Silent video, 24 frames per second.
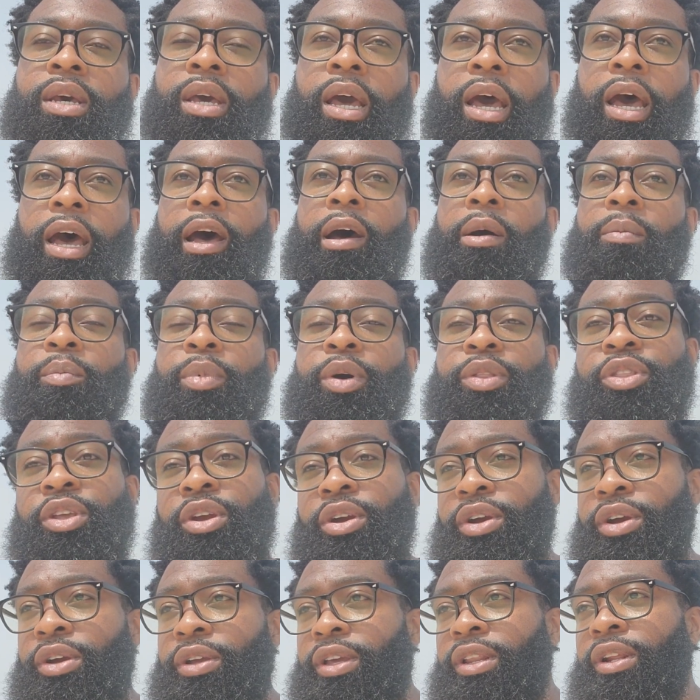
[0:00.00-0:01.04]
But
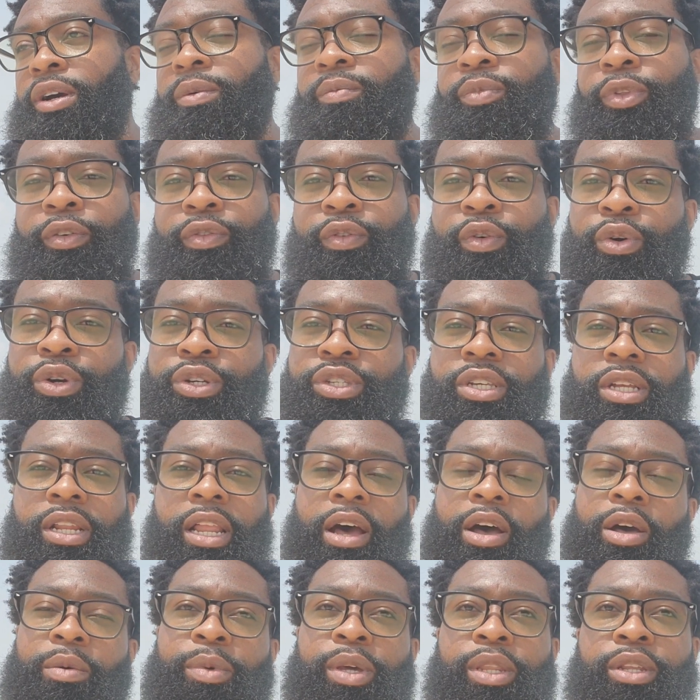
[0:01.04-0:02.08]
they're, of course,
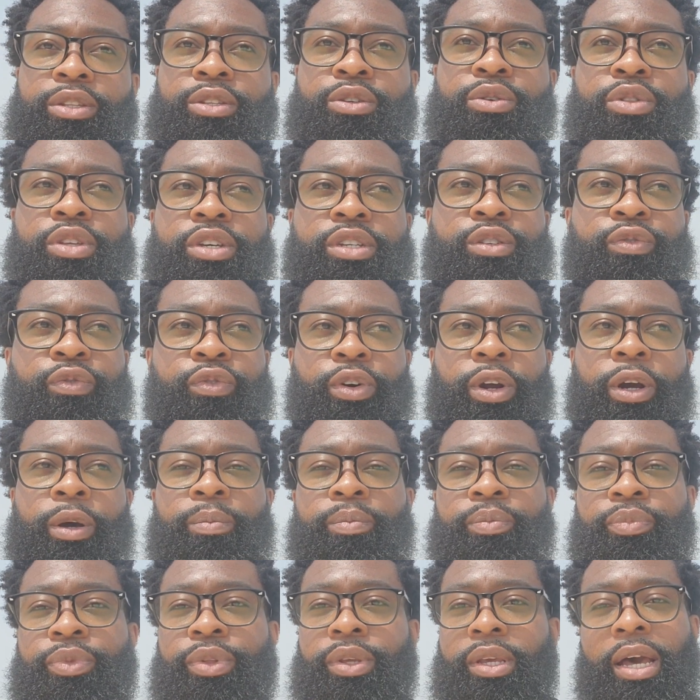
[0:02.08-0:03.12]
allowing me to do this
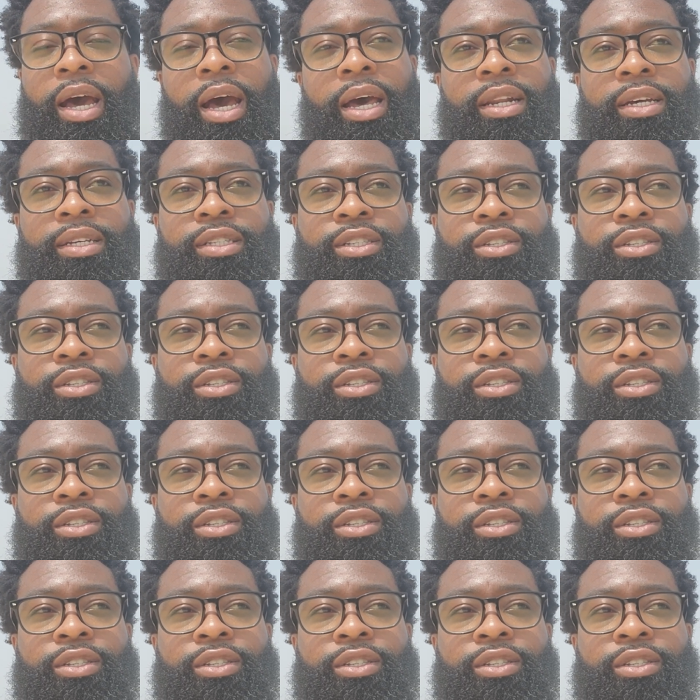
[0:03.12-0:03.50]
from Ghana,